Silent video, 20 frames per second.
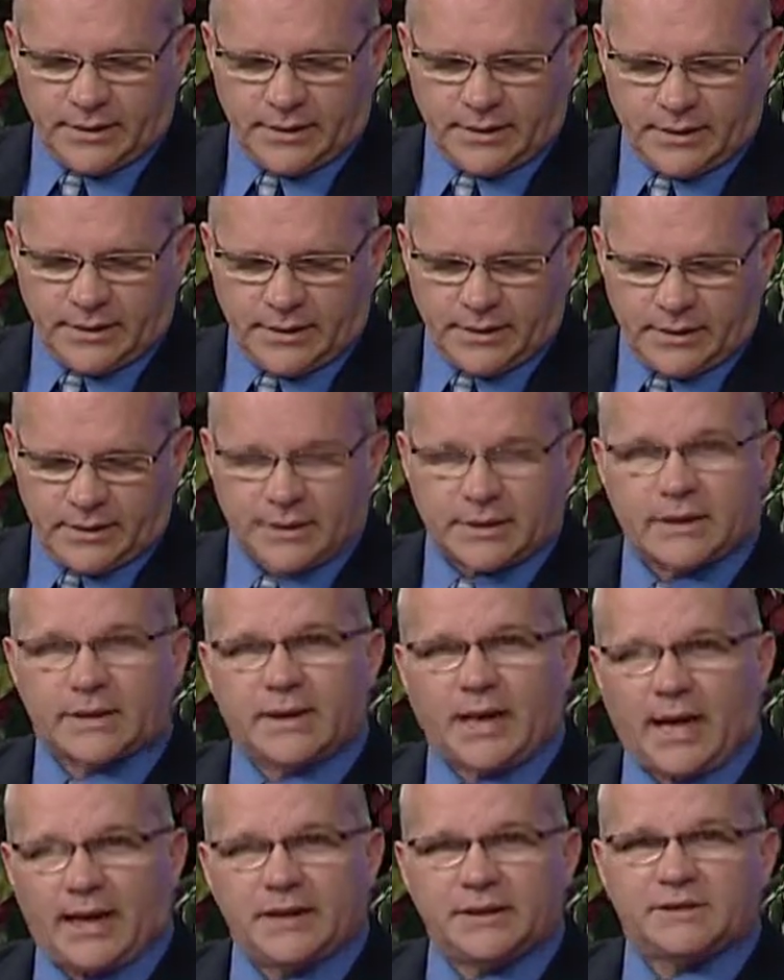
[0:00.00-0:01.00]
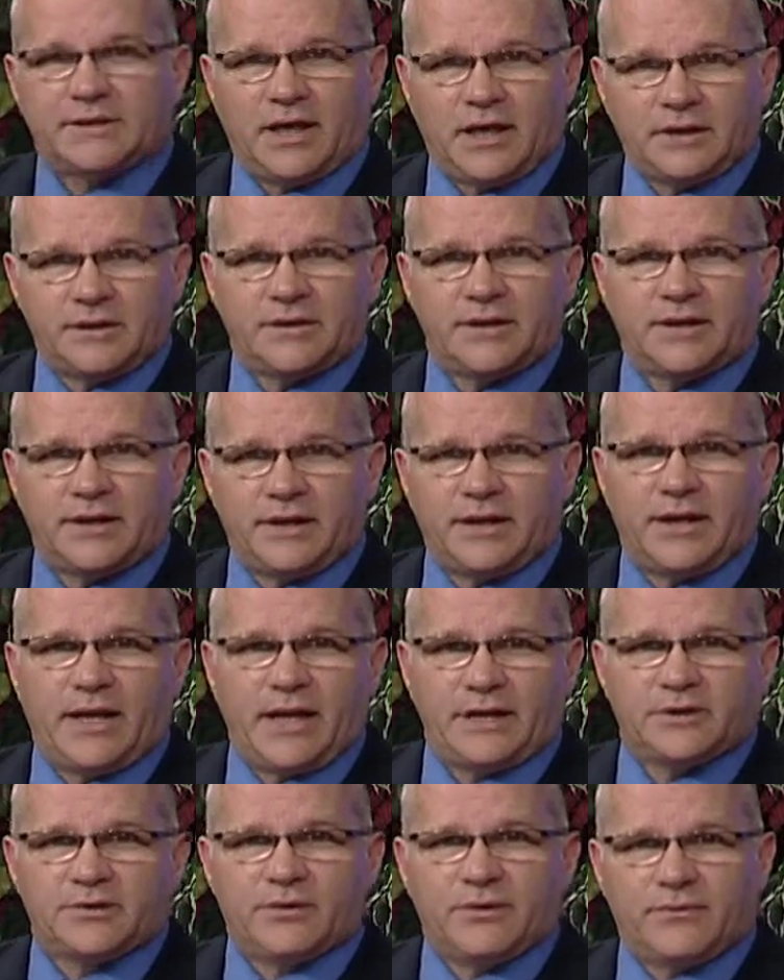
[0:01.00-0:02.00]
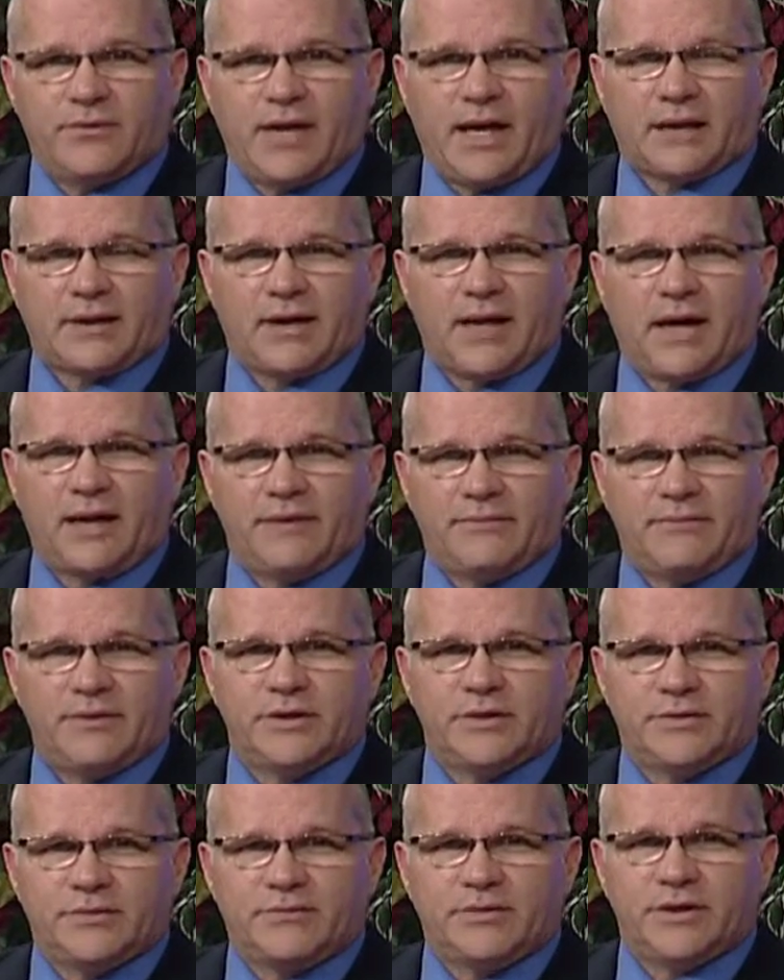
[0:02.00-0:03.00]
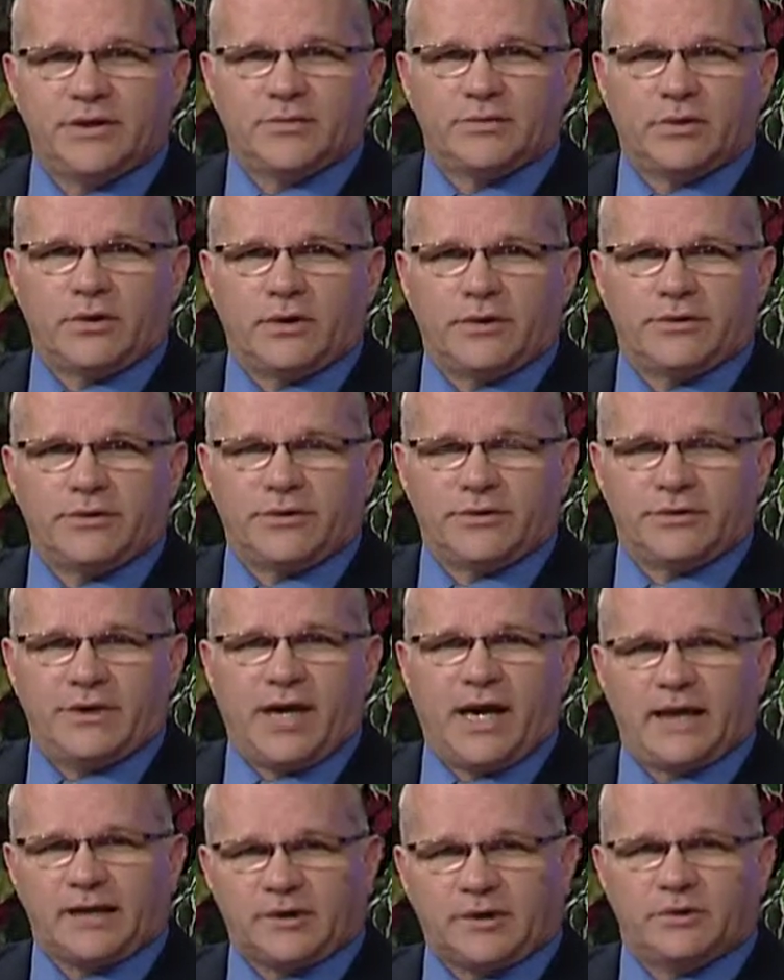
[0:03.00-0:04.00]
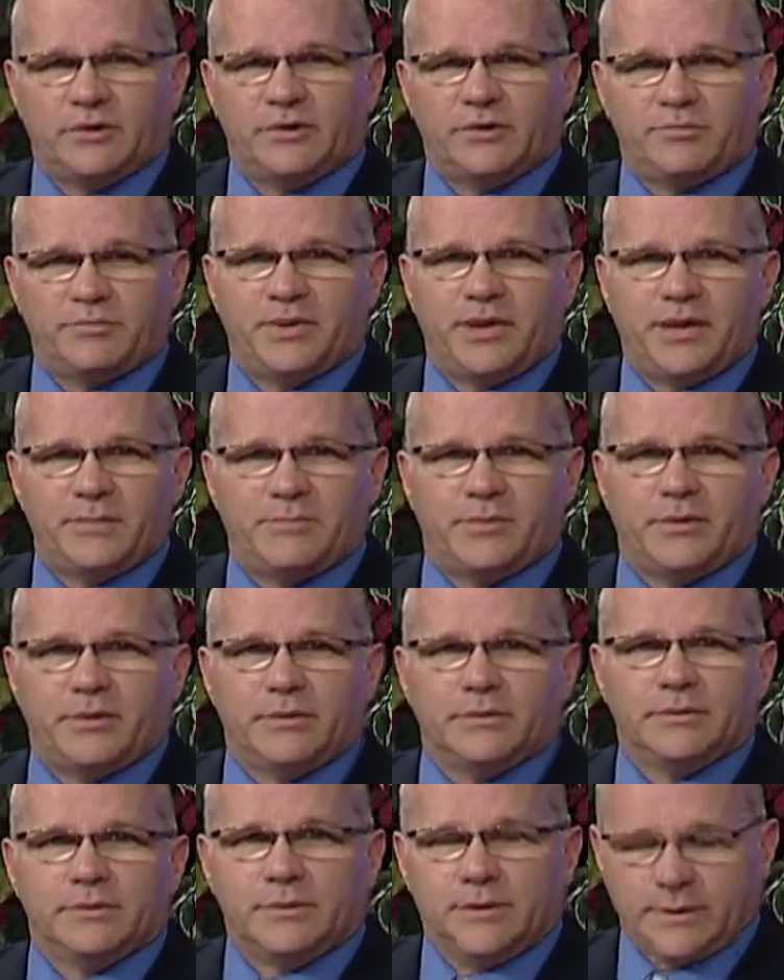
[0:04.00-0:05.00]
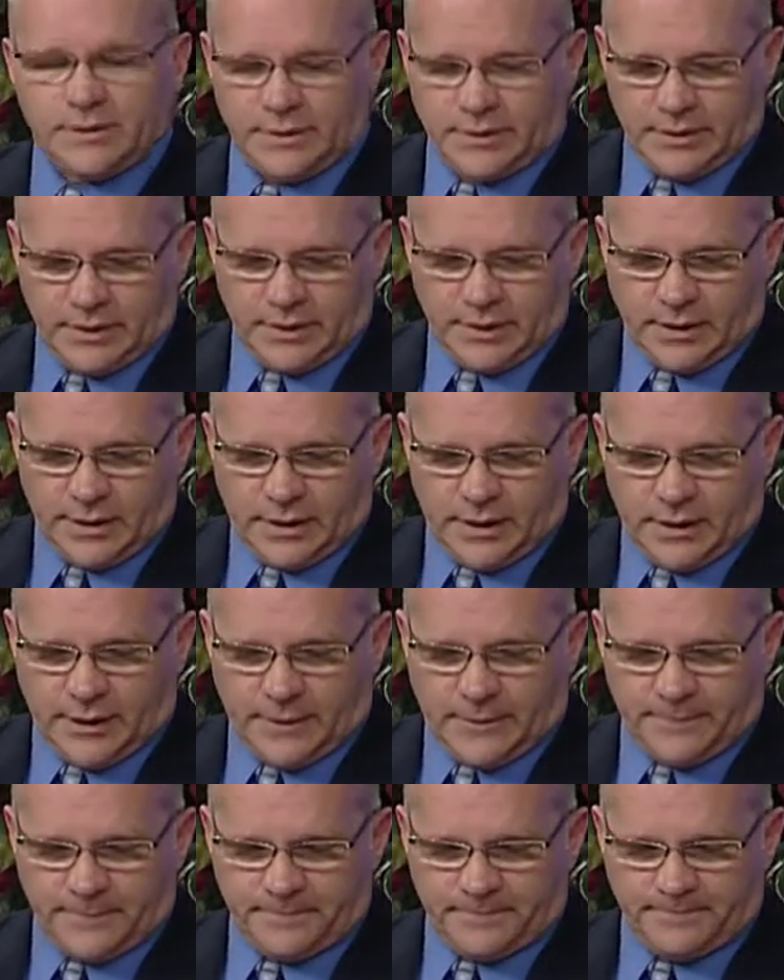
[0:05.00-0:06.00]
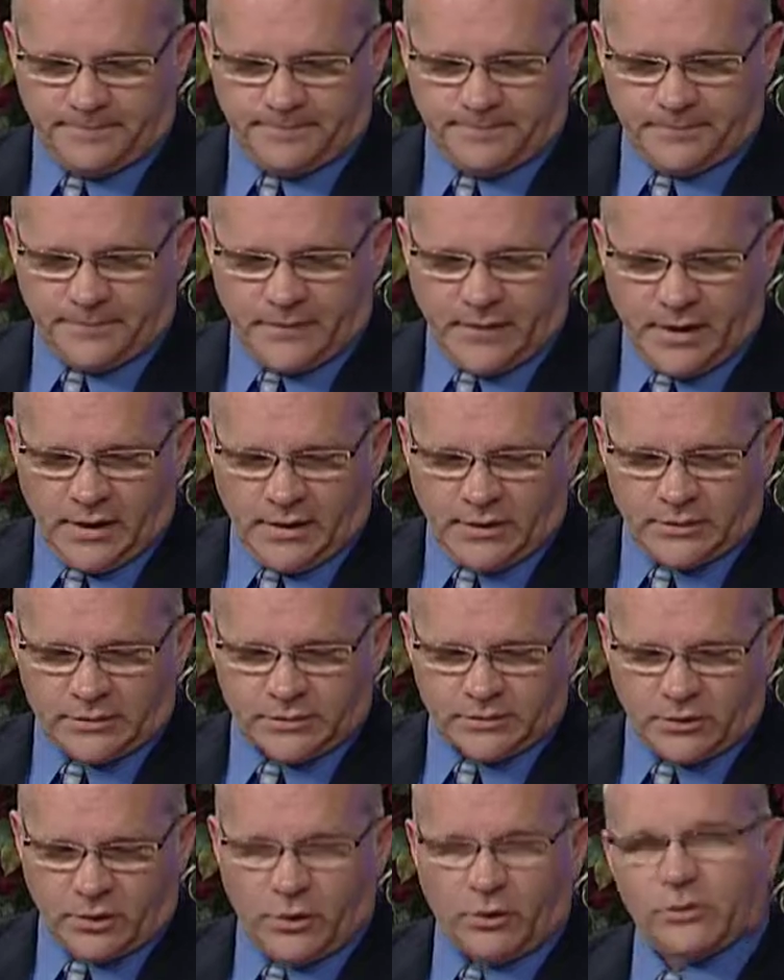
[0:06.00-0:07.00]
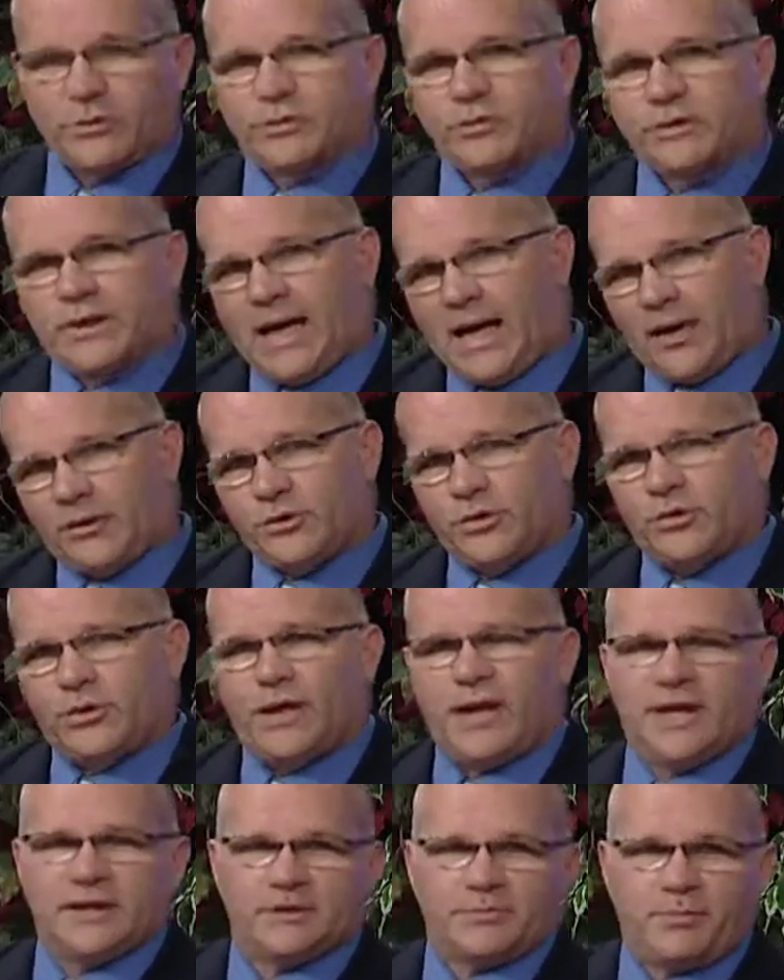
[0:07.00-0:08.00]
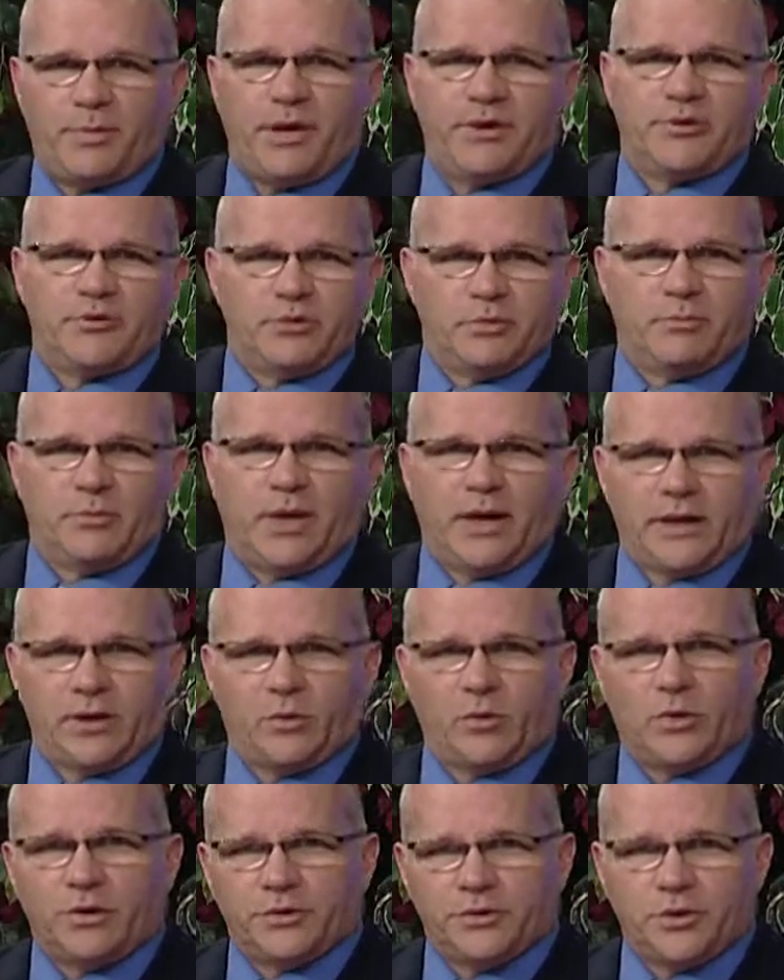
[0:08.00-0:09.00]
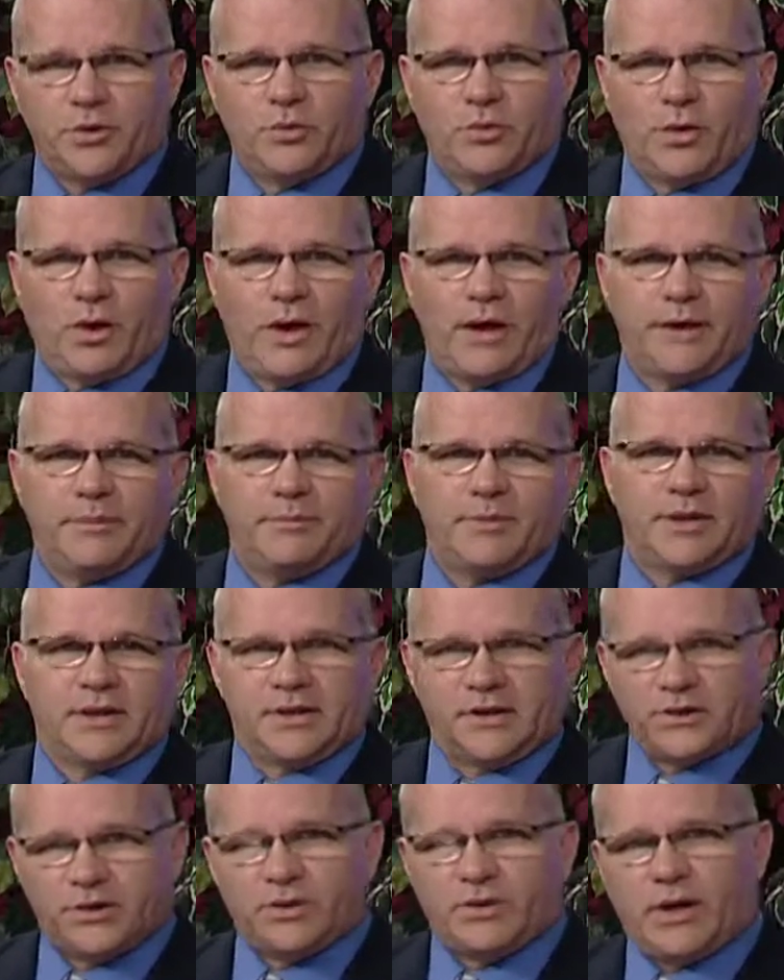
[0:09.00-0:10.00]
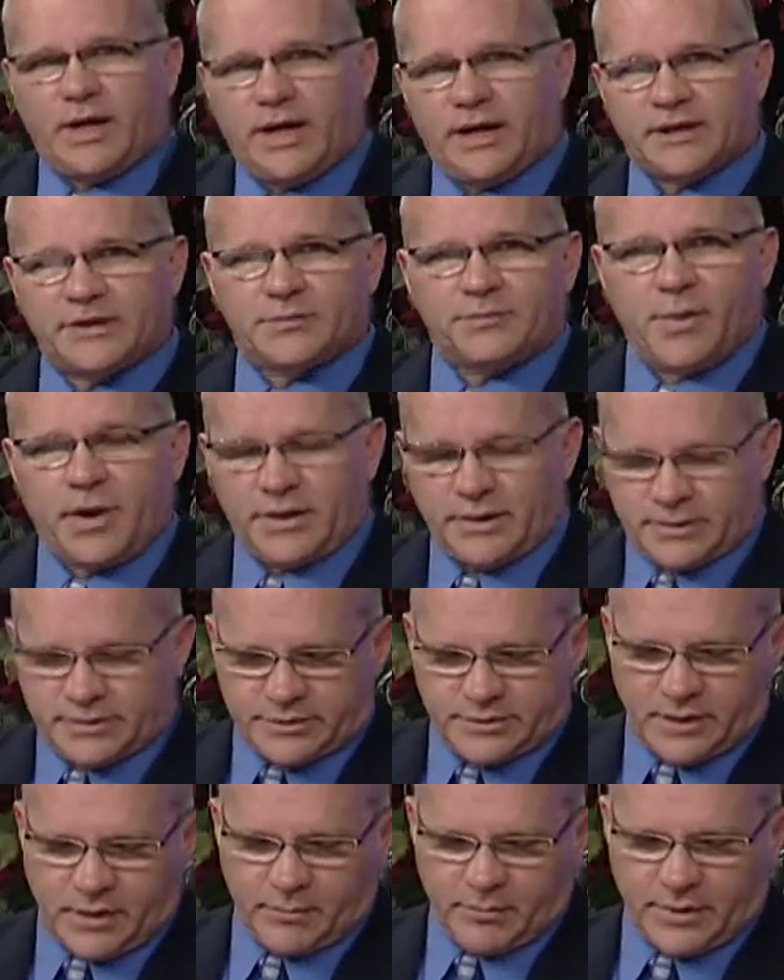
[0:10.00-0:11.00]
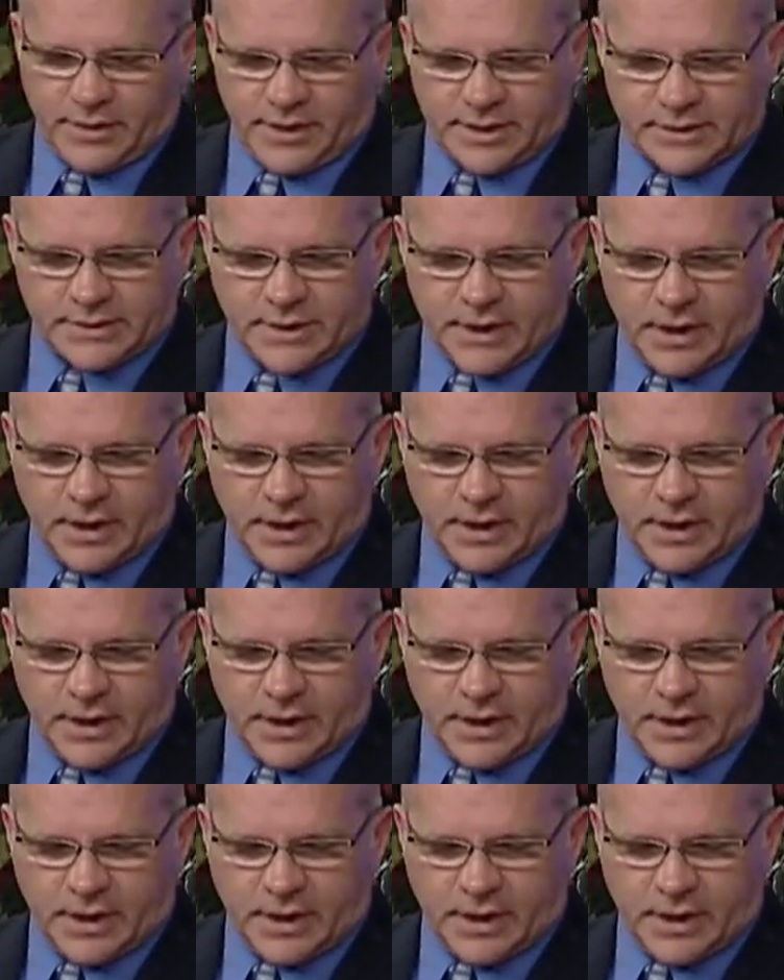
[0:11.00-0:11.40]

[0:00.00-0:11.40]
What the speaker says: it kind of tells you the nature of that kind of individual. They're not good people. So now you can't spend your money where you want it because you got to spend it someplace